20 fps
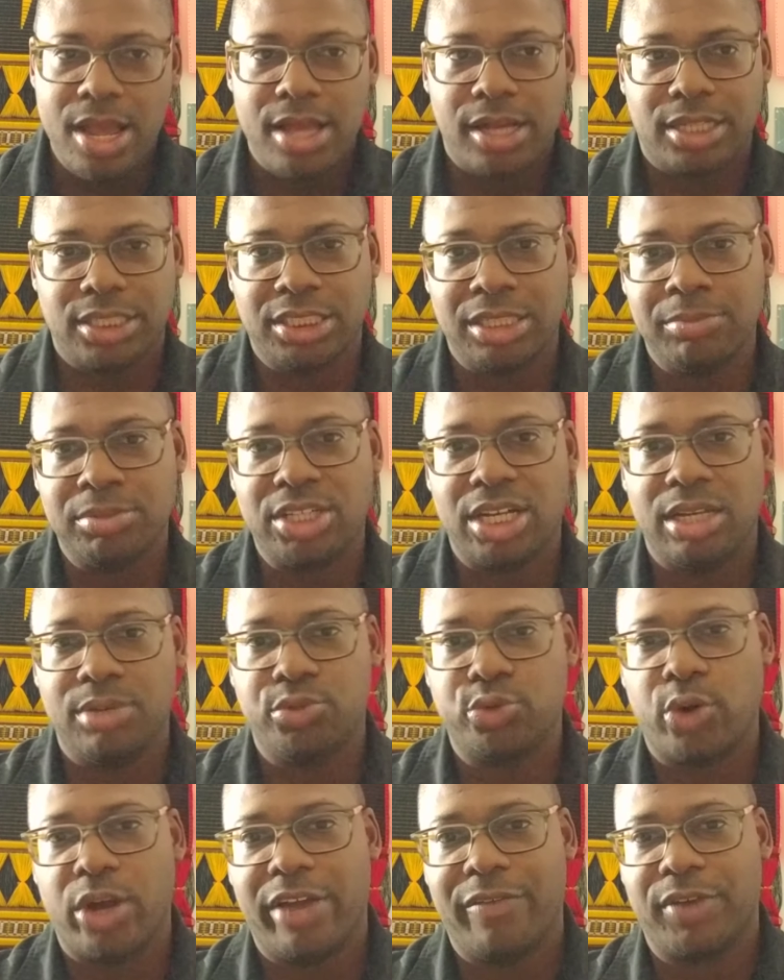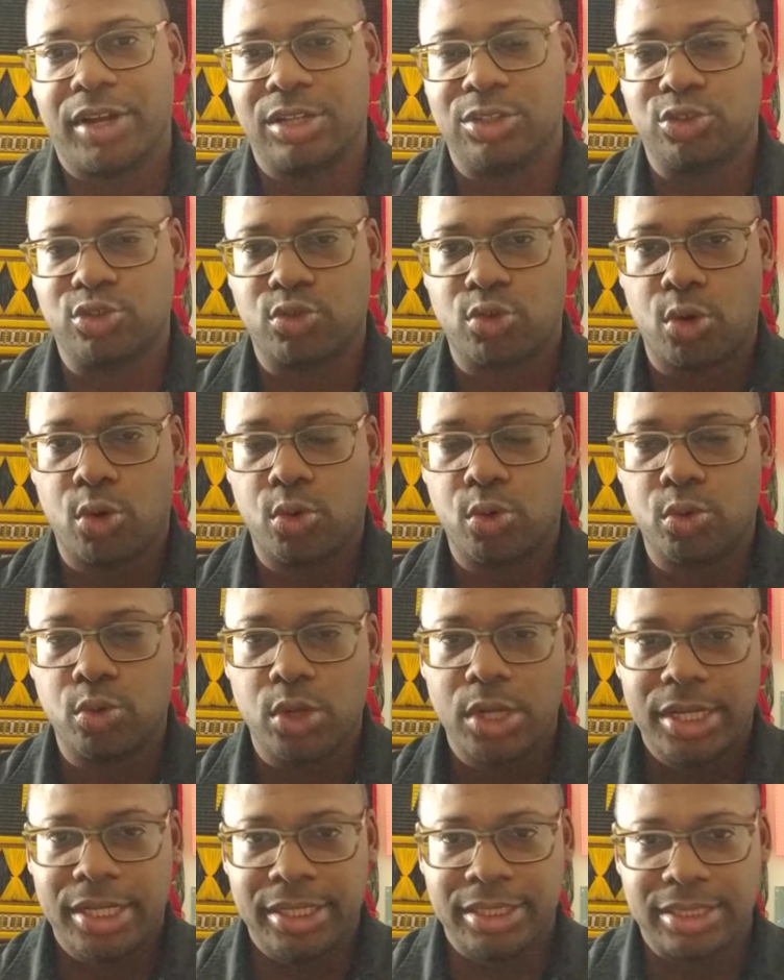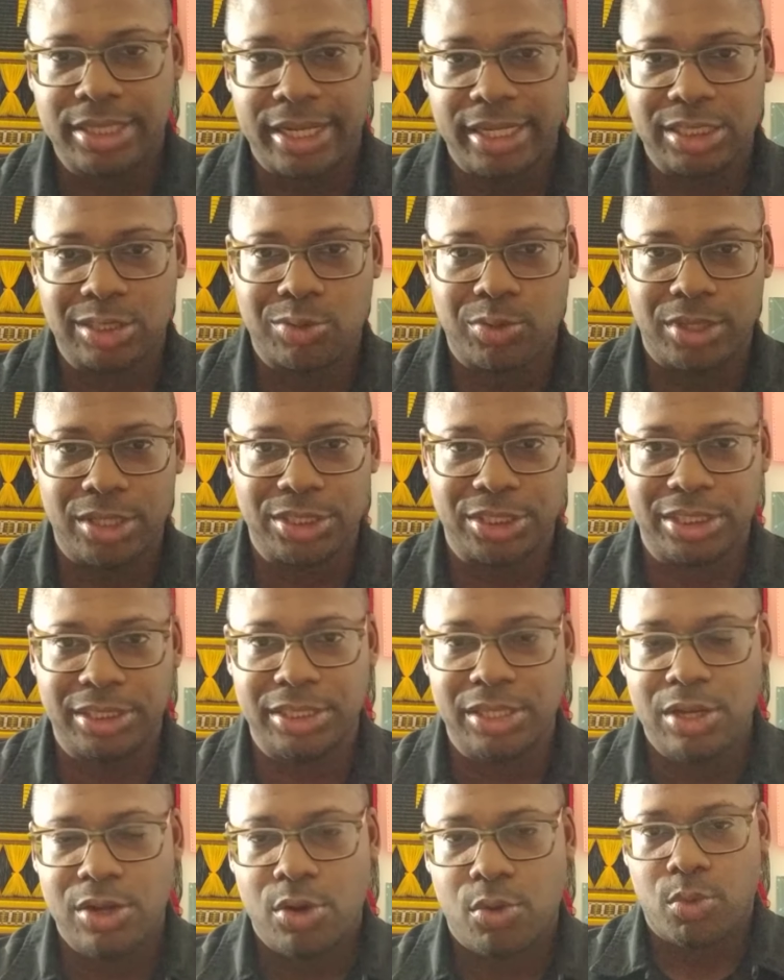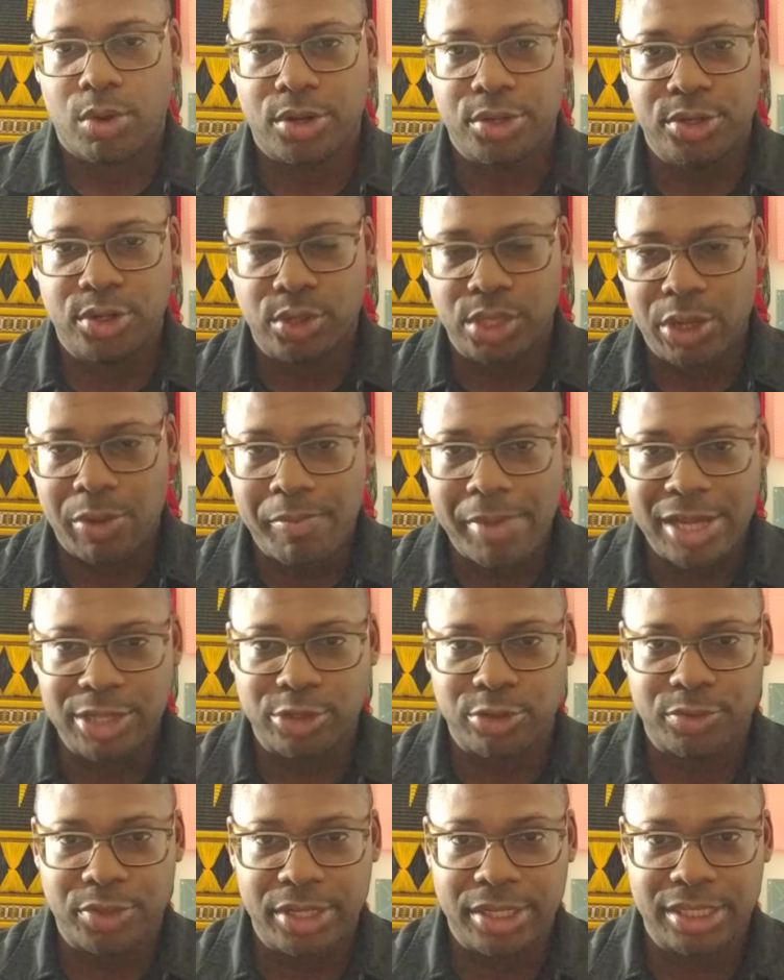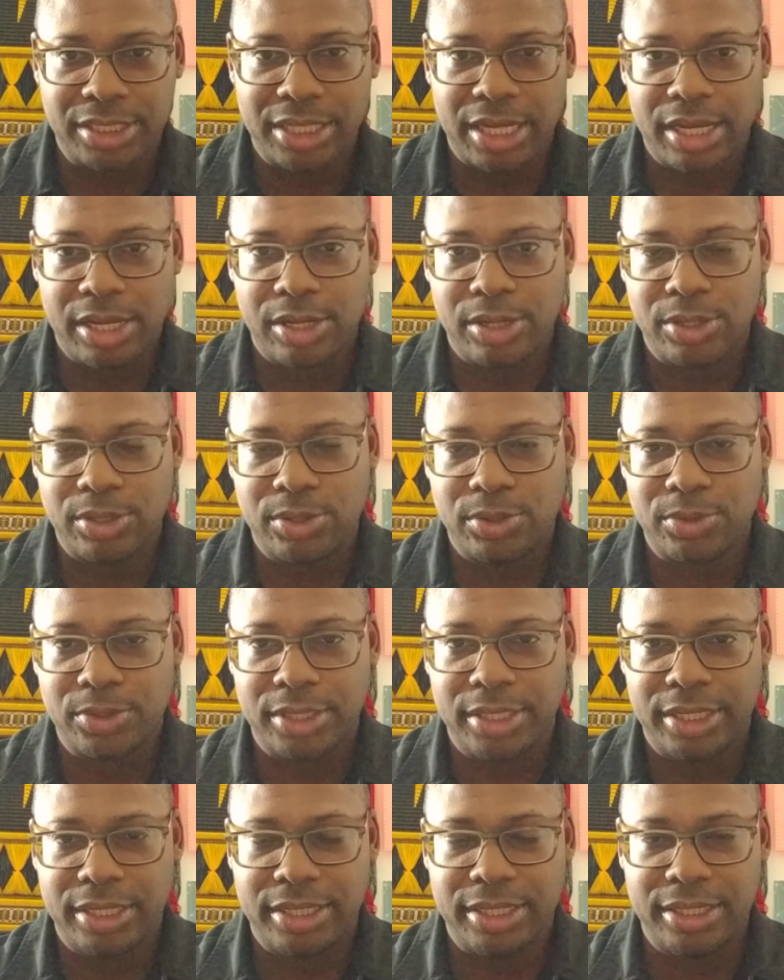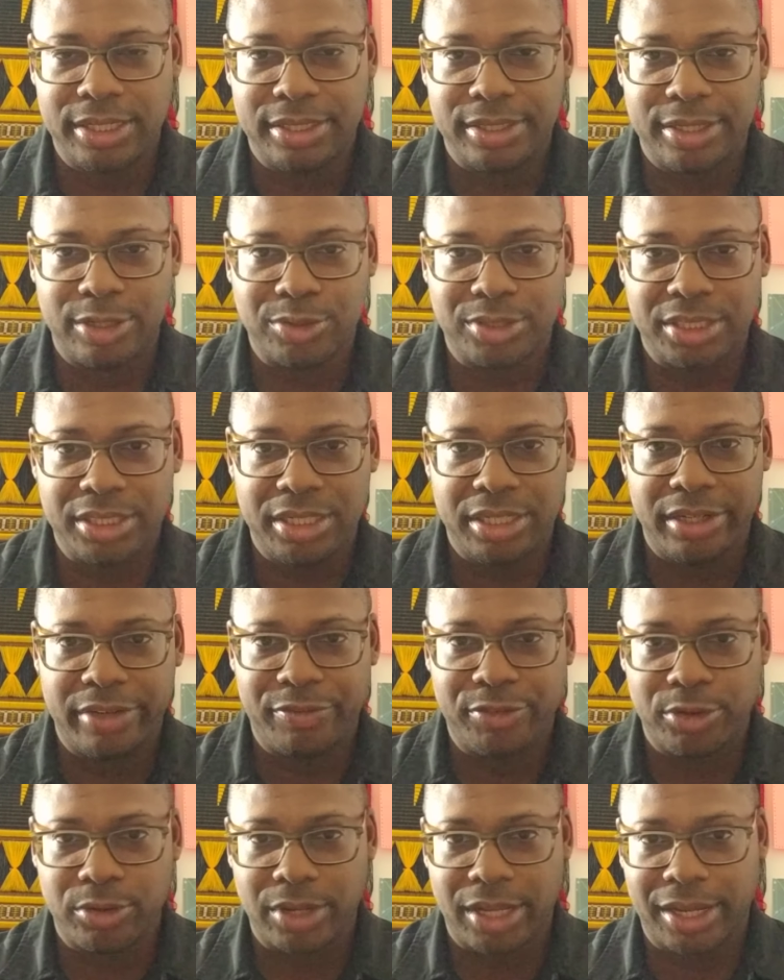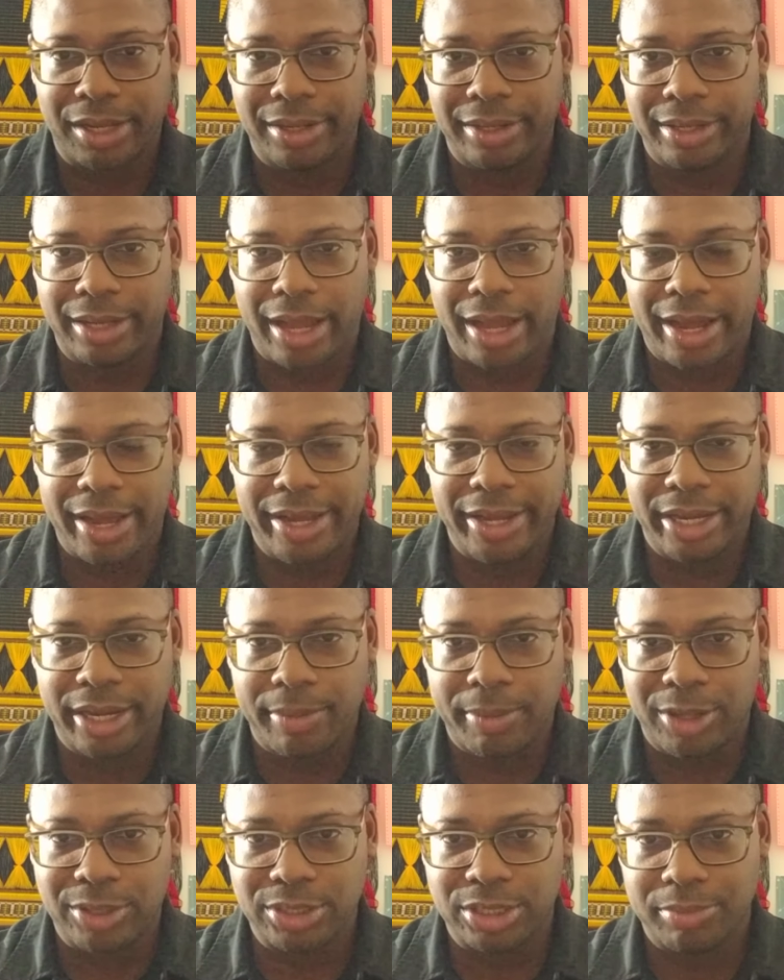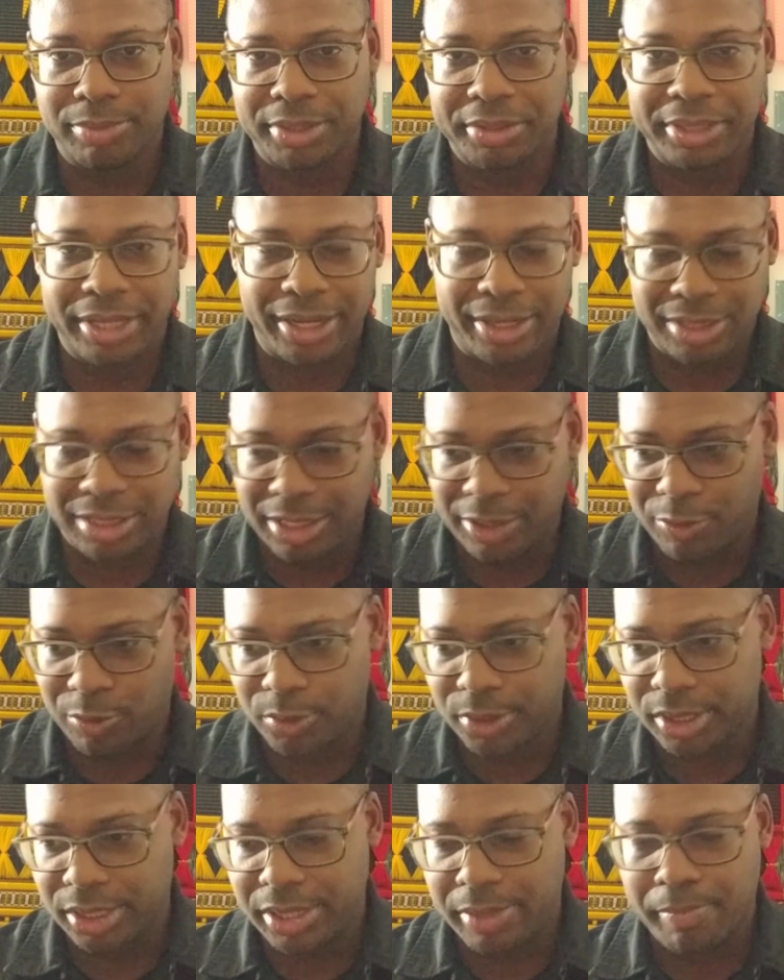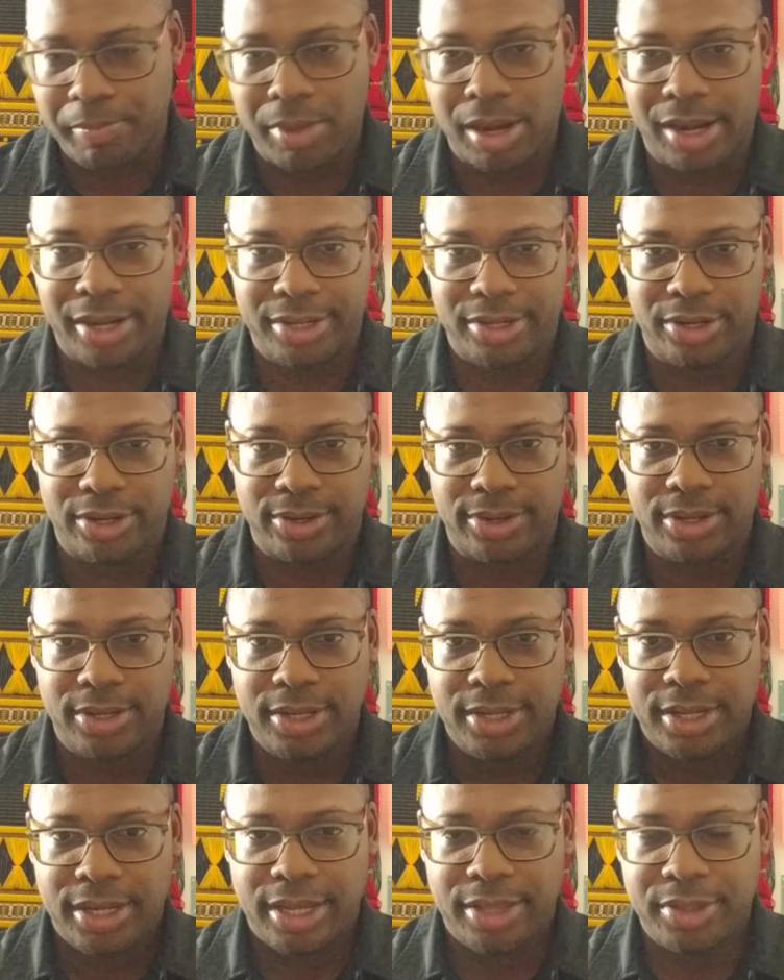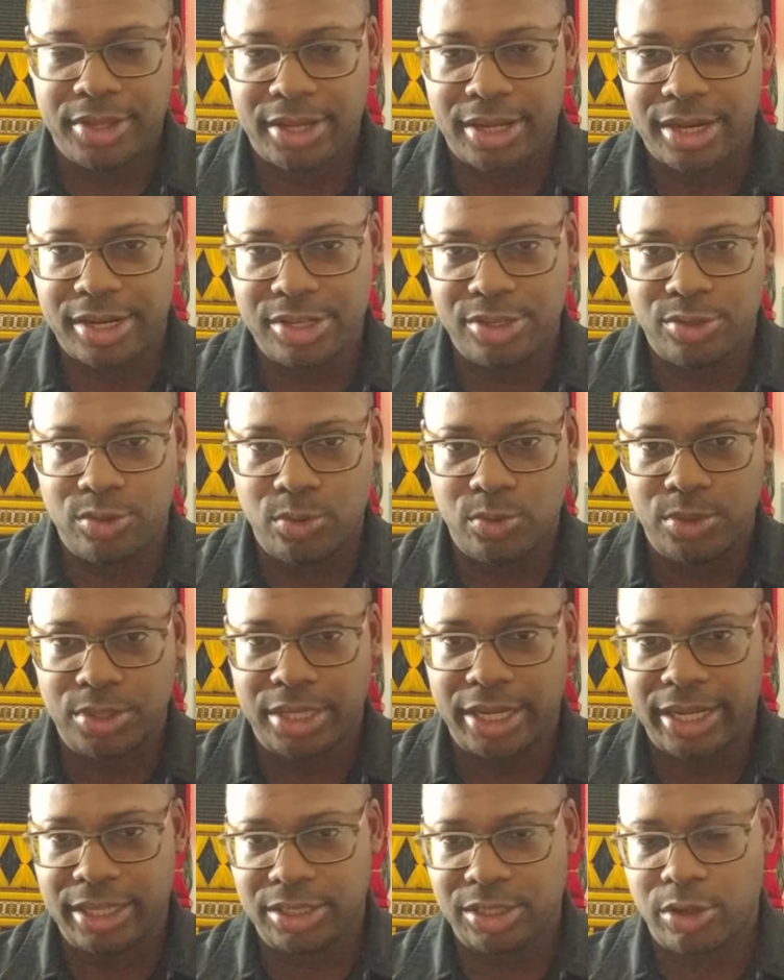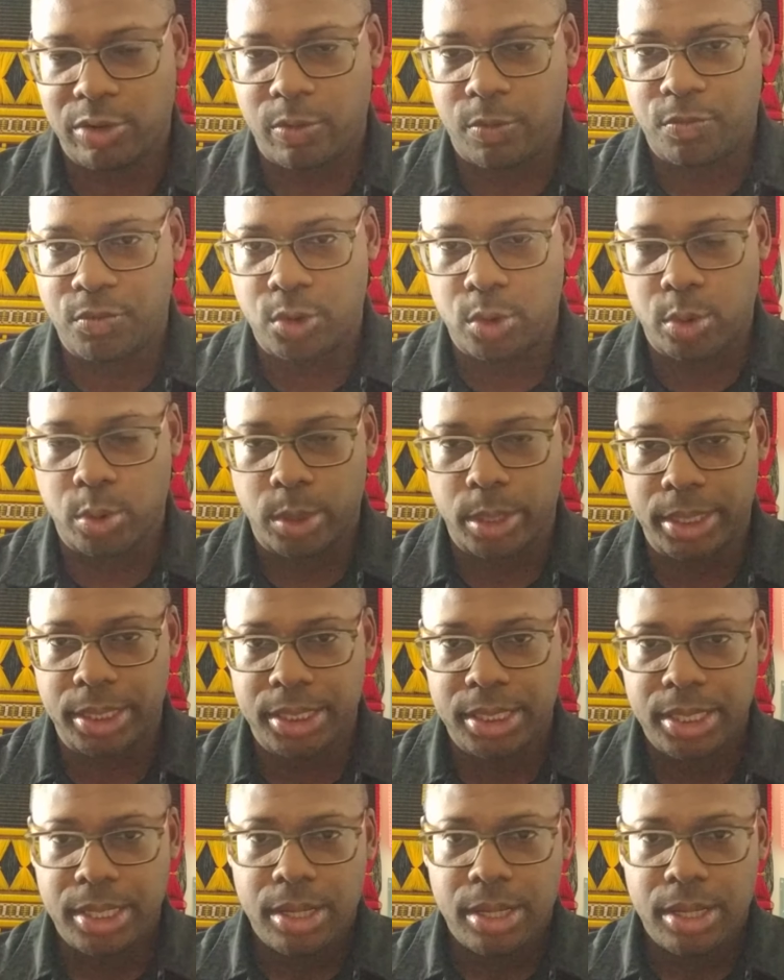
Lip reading: Because sometimes you'll have a control and test question where, they'll measure things out and they'll see if you're lying about something that's really minor, and then kind of use that to go forward.